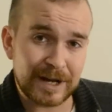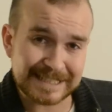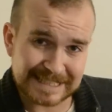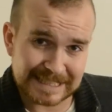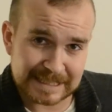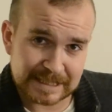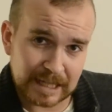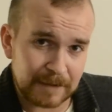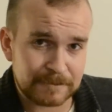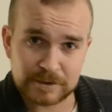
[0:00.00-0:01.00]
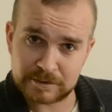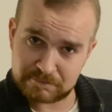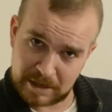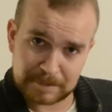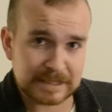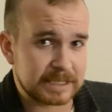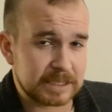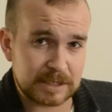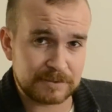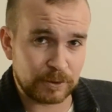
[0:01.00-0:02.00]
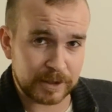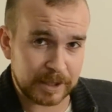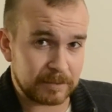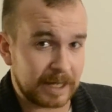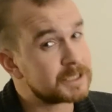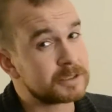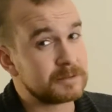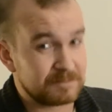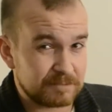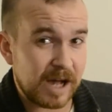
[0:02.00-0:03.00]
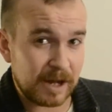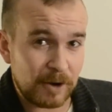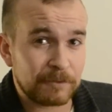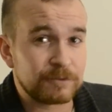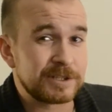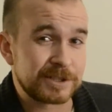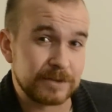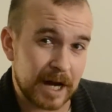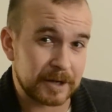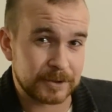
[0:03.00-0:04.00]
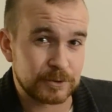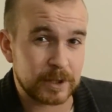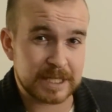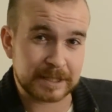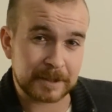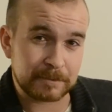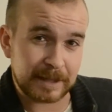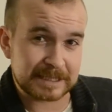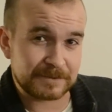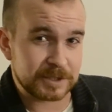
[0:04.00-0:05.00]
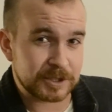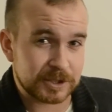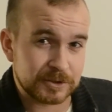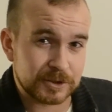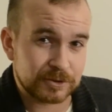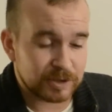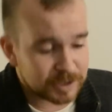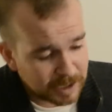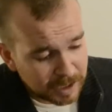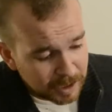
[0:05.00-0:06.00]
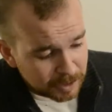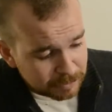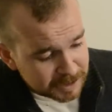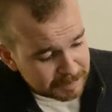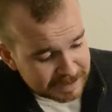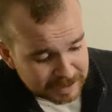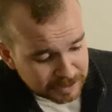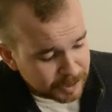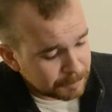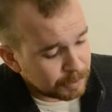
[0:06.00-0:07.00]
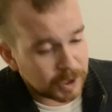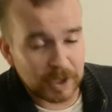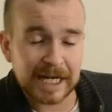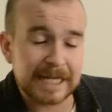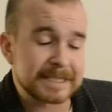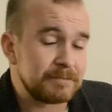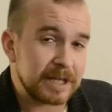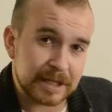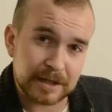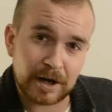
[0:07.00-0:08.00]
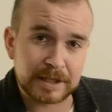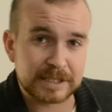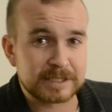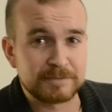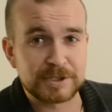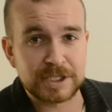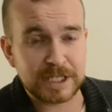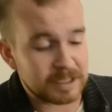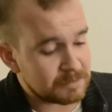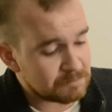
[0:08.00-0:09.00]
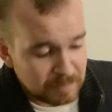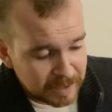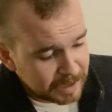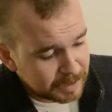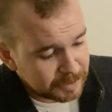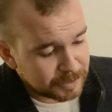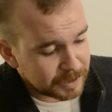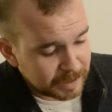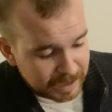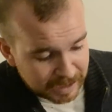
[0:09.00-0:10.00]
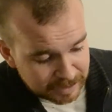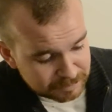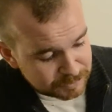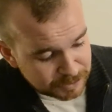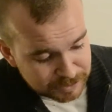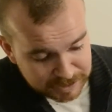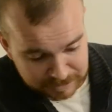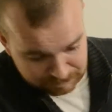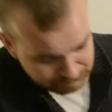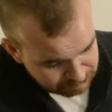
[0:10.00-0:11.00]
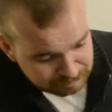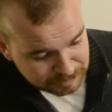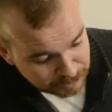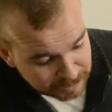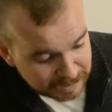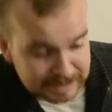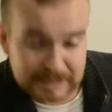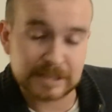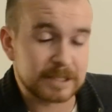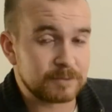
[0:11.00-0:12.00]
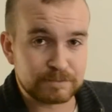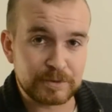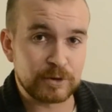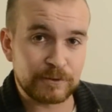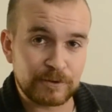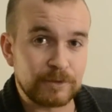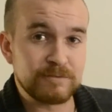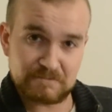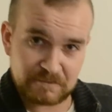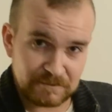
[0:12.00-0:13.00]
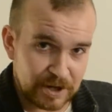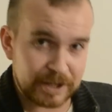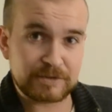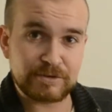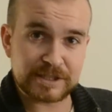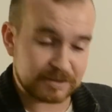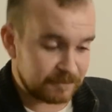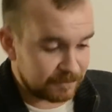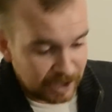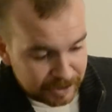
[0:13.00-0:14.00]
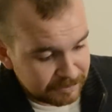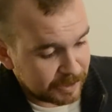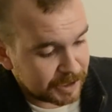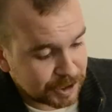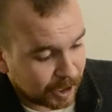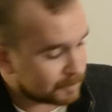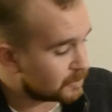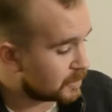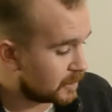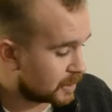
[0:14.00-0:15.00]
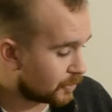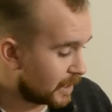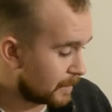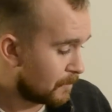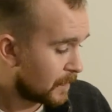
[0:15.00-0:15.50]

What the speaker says: SD slot for up to 64 gigabytes, or hopefully soon 128 gigabytes of additional storage, which means that you can put all kinds of media on this machine and you can use it utilizing the beautiful, very crisp, very sharp screen.